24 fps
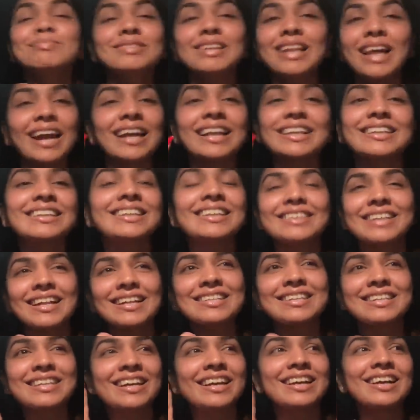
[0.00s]
I think
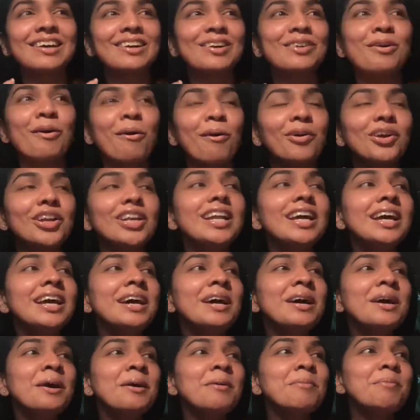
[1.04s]
that's like a goal.
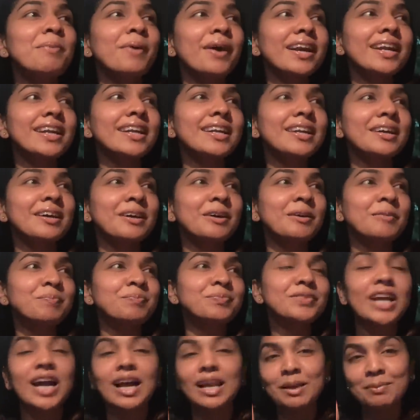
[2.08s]
But
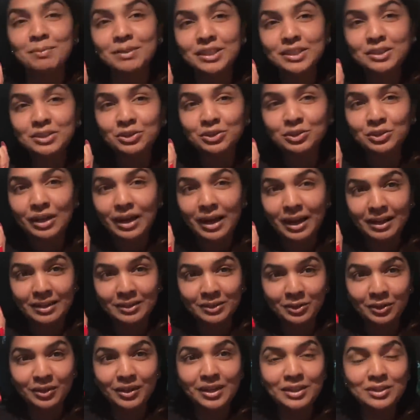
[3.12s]
yeah, let me just, I
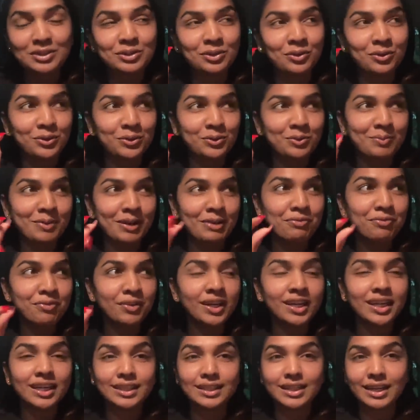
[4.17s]
thought I'll show you my
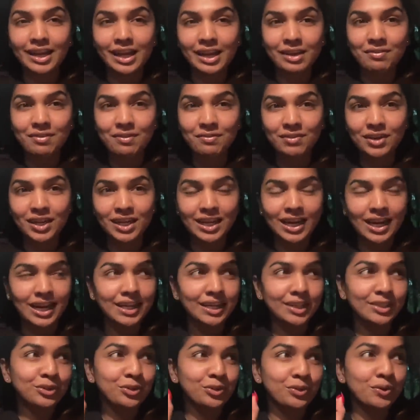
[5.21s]
feeding drive every night.
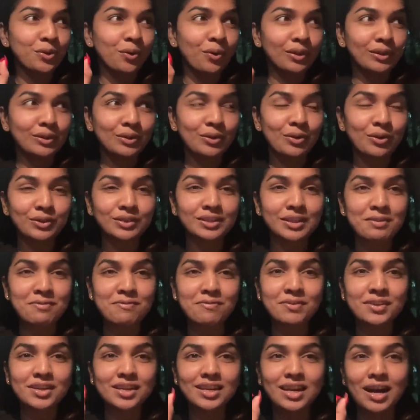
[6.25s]
I'll show you all the dogs I
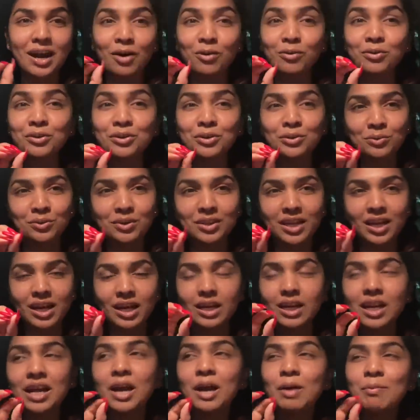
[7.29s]
feed, how cute they are.
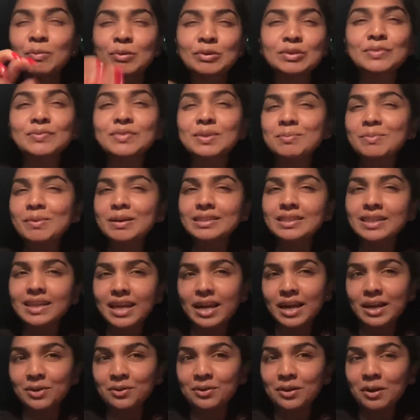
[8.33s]
Most of them are
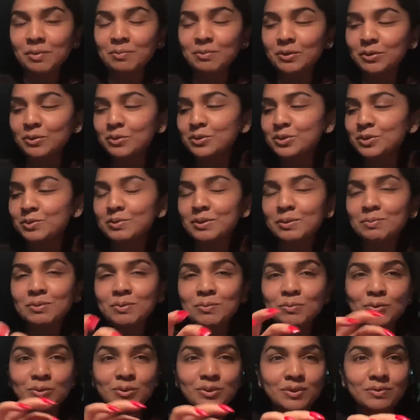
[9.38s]
scared to come close to me, but
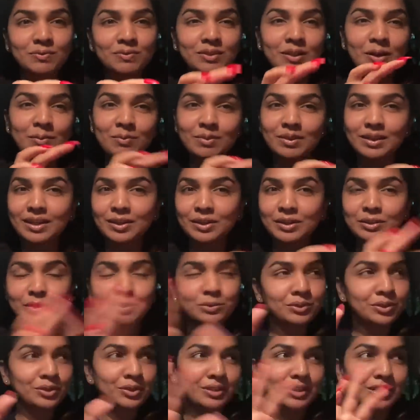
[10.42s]
some of them do,
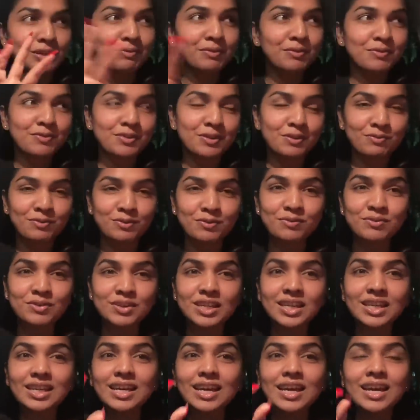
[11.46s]
so it's like
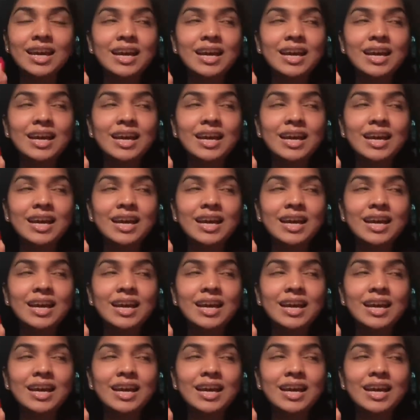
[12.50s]
50-50.